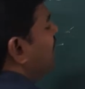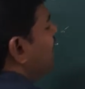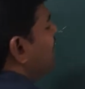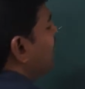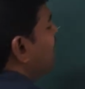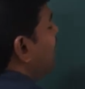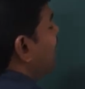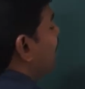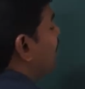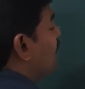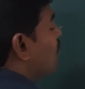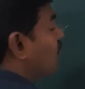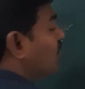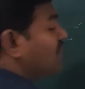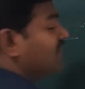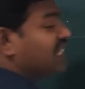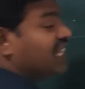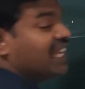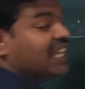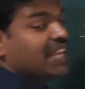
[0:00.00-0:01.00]
That gives
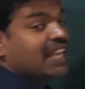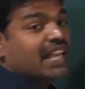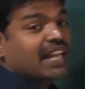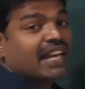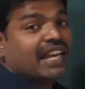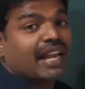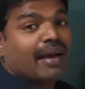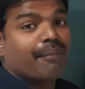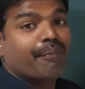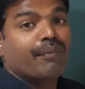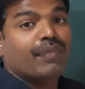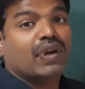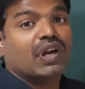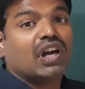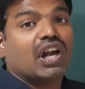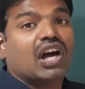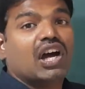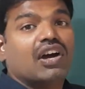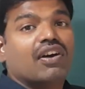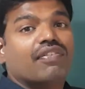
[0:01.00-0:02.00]
the number
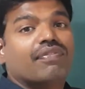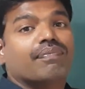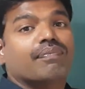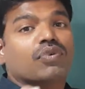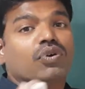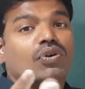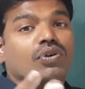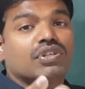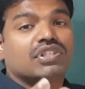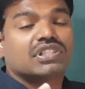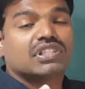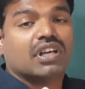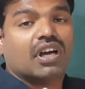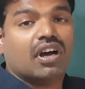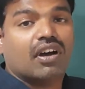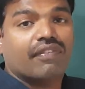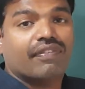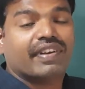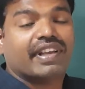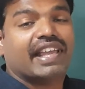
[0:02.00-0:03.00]
of moles
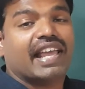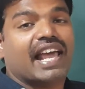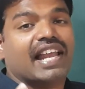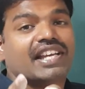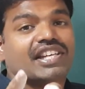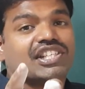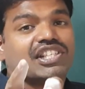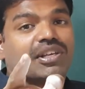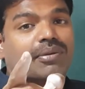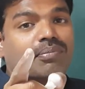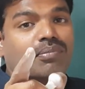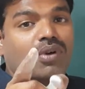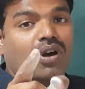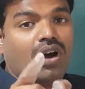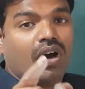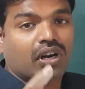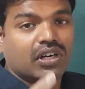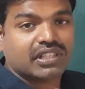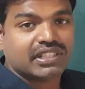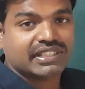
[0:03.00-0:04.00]
of calcium
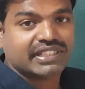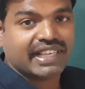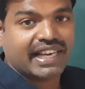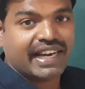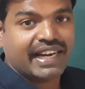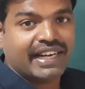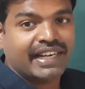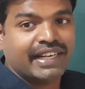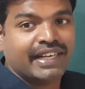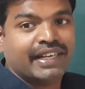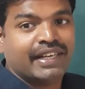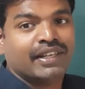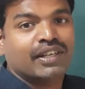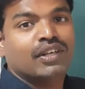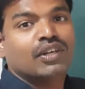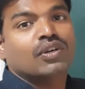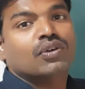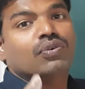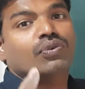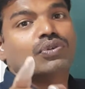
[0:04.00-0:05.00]
oxide
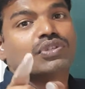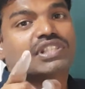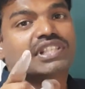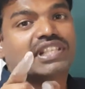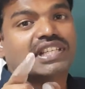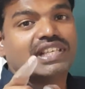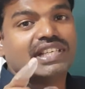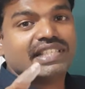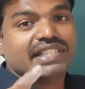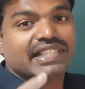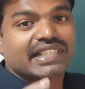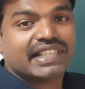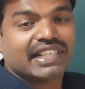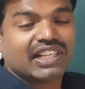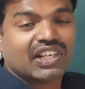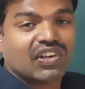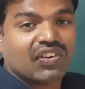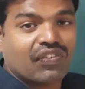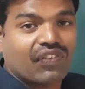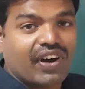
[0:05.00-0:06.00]
which is
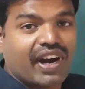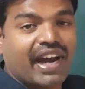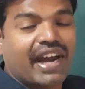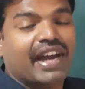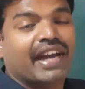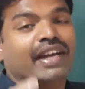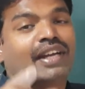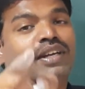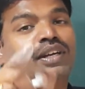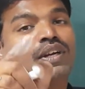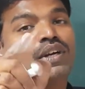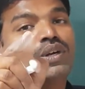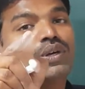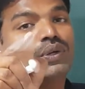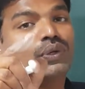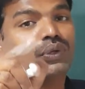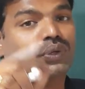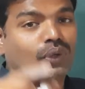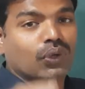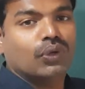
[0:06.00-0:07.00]
required
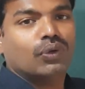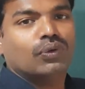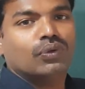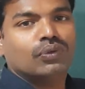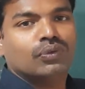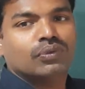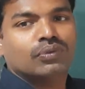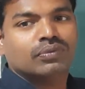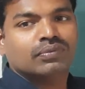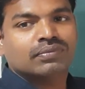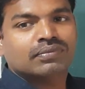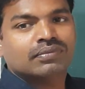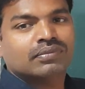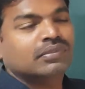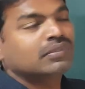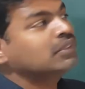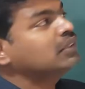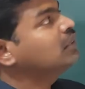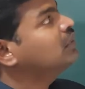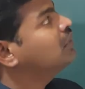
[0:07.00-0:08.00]
to
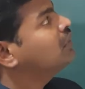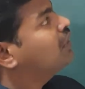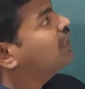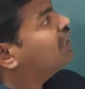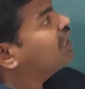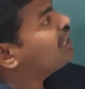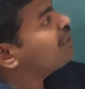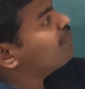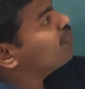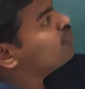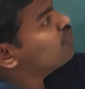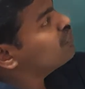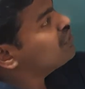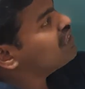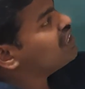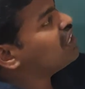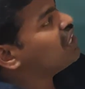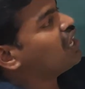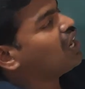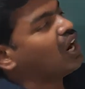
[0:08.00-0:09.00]
remove
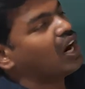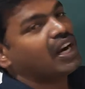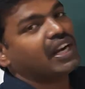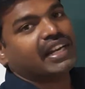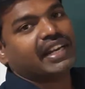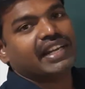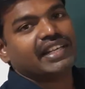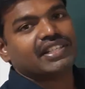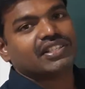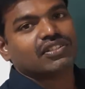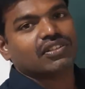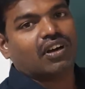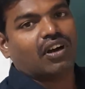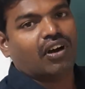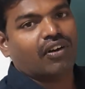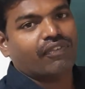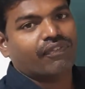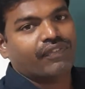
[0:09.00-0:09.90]
the hardness of